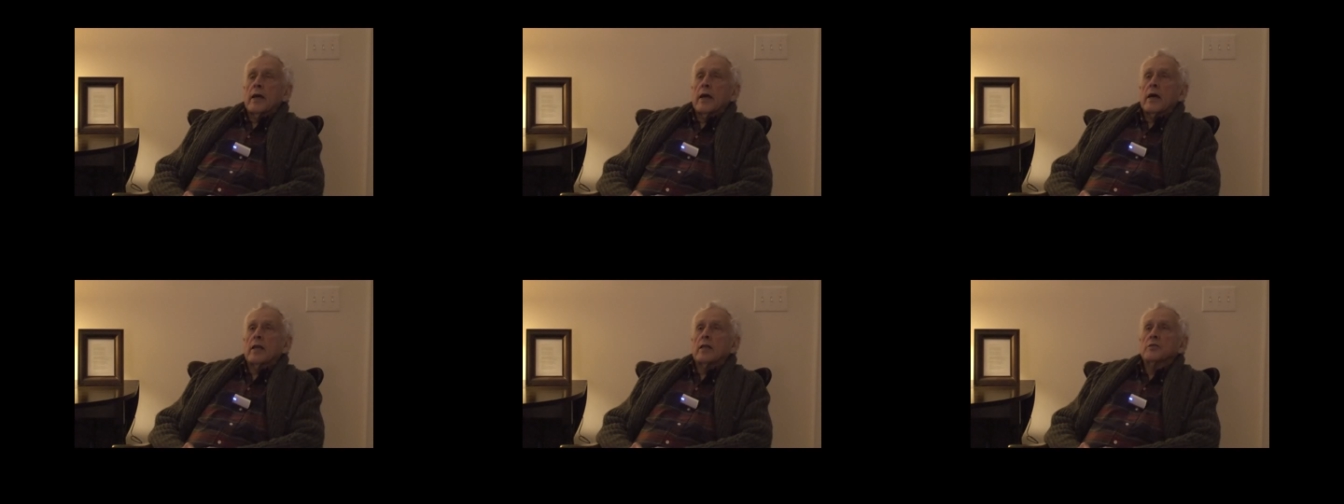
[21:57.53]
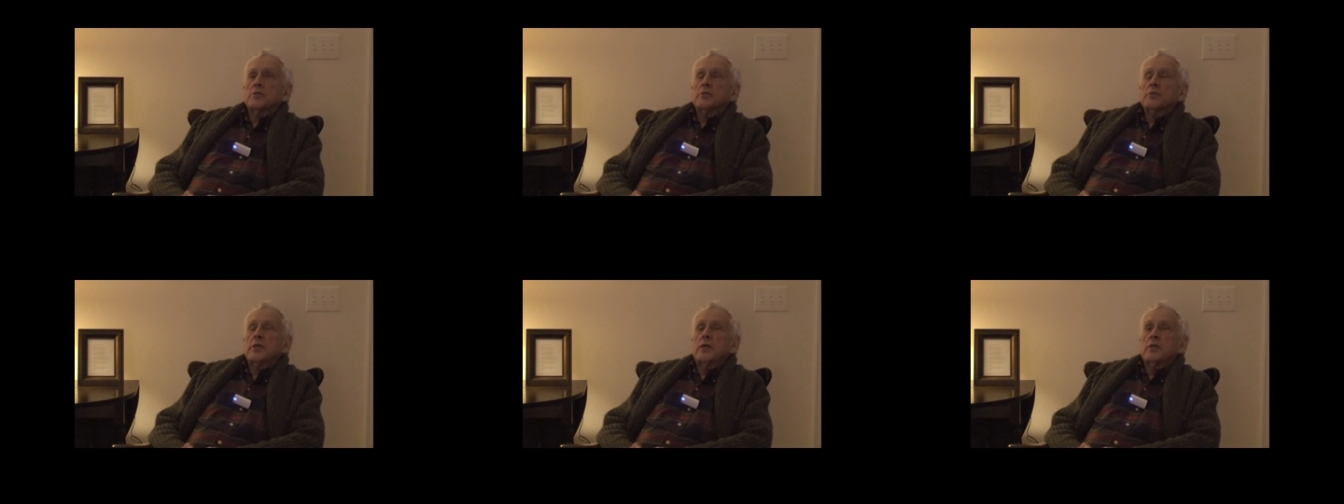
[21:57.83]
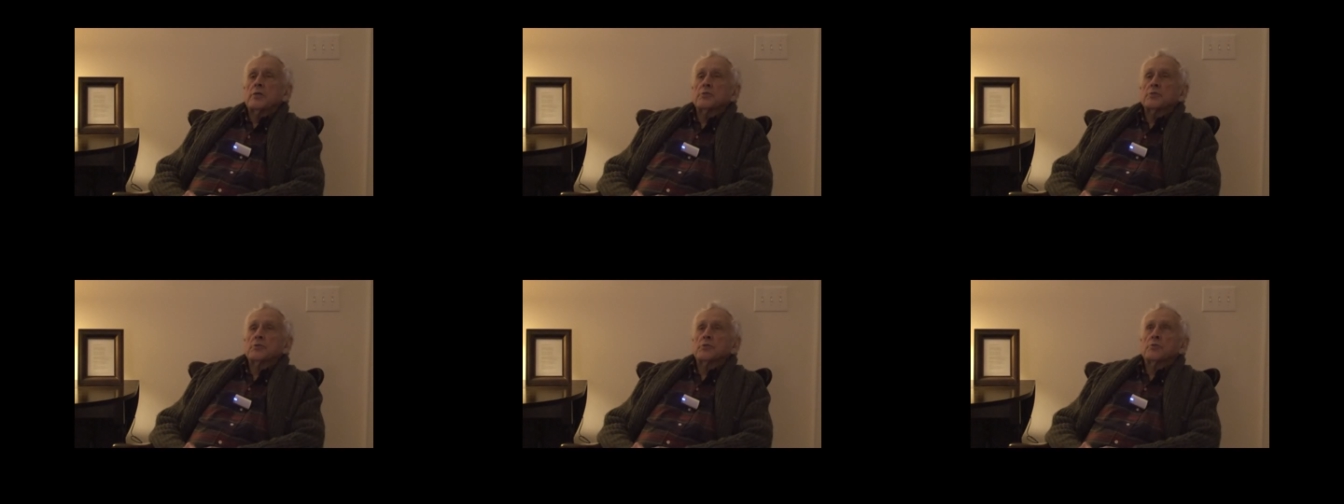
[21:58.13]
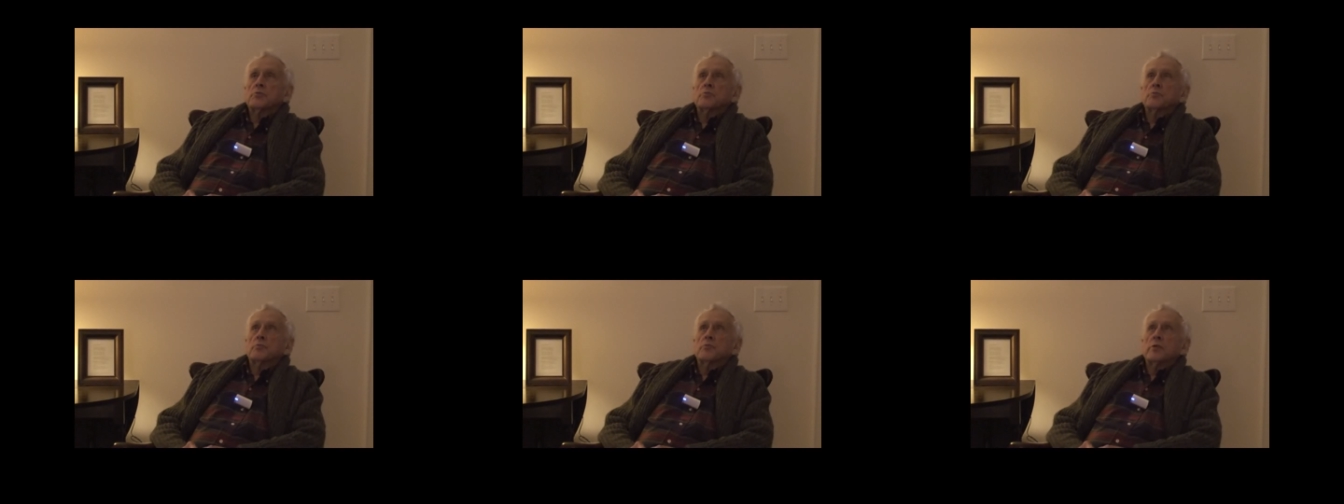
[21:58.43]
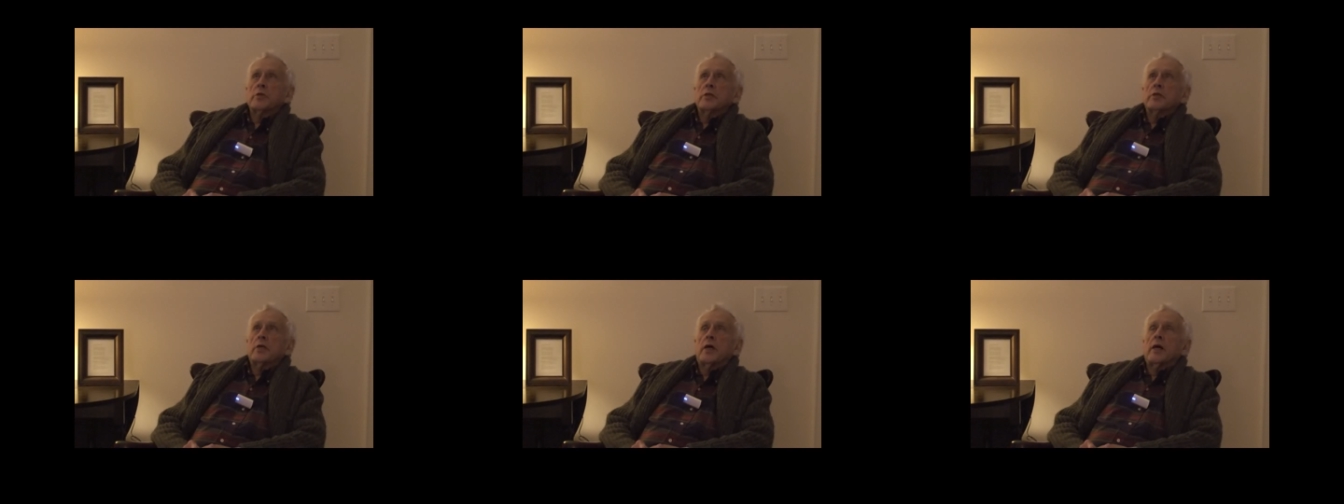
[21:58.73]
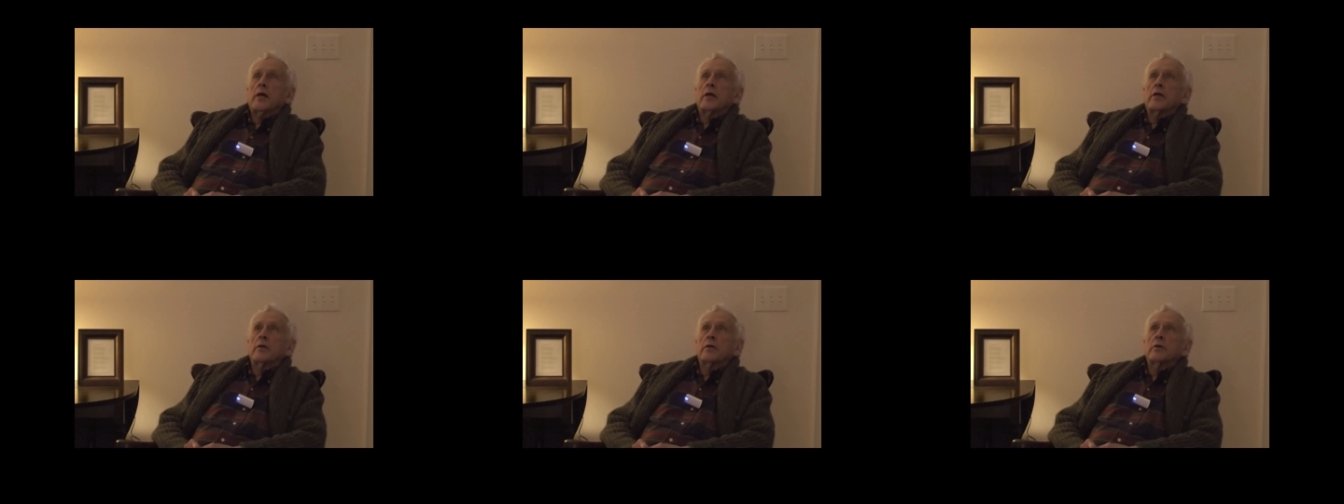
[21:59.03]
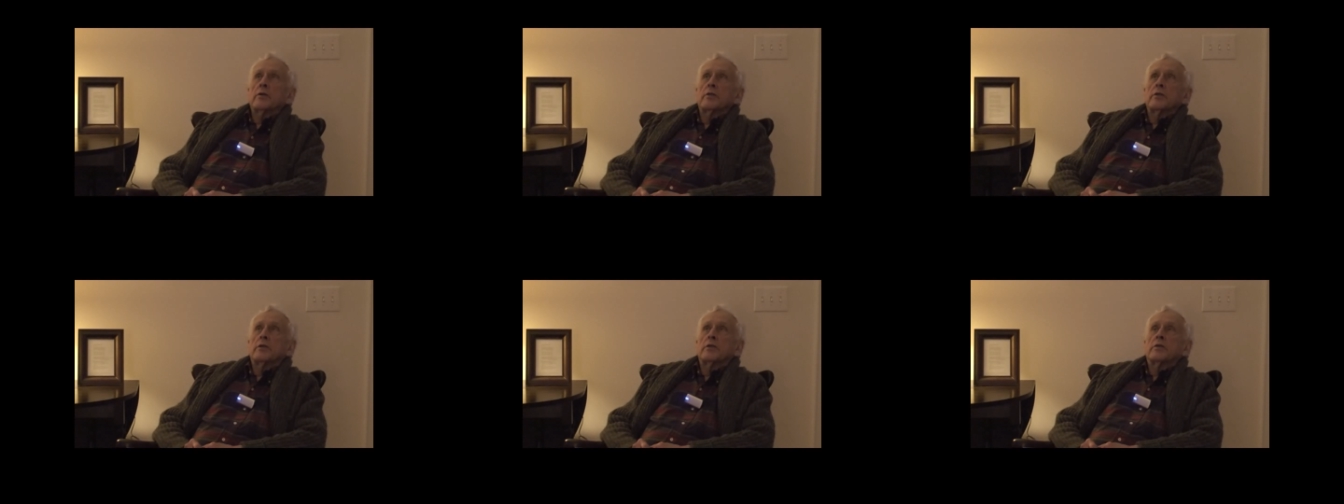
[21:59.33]
Ellis Nelson
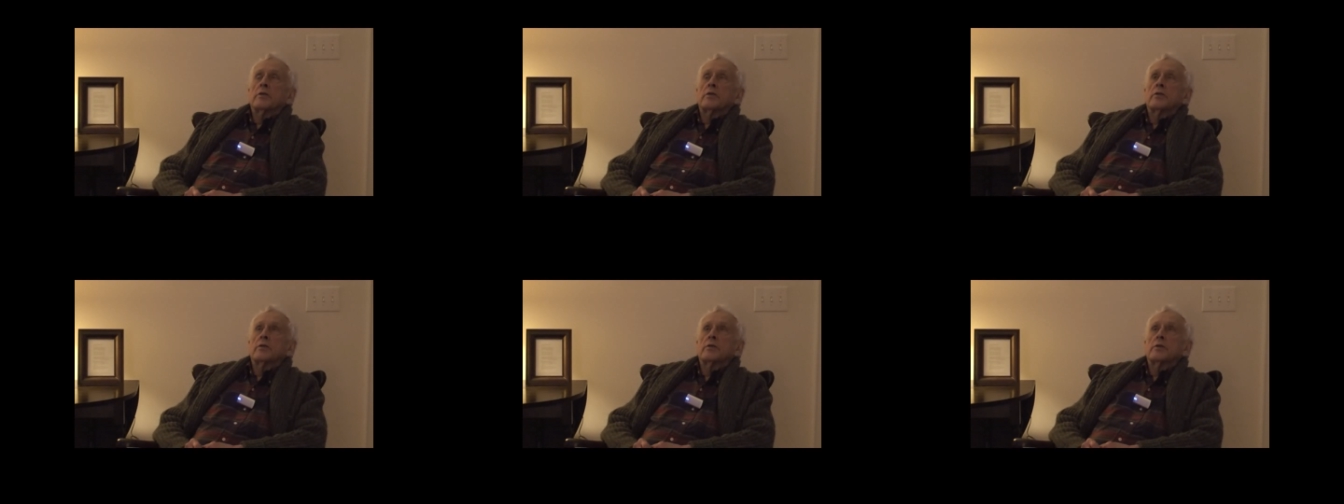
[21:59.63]
retired,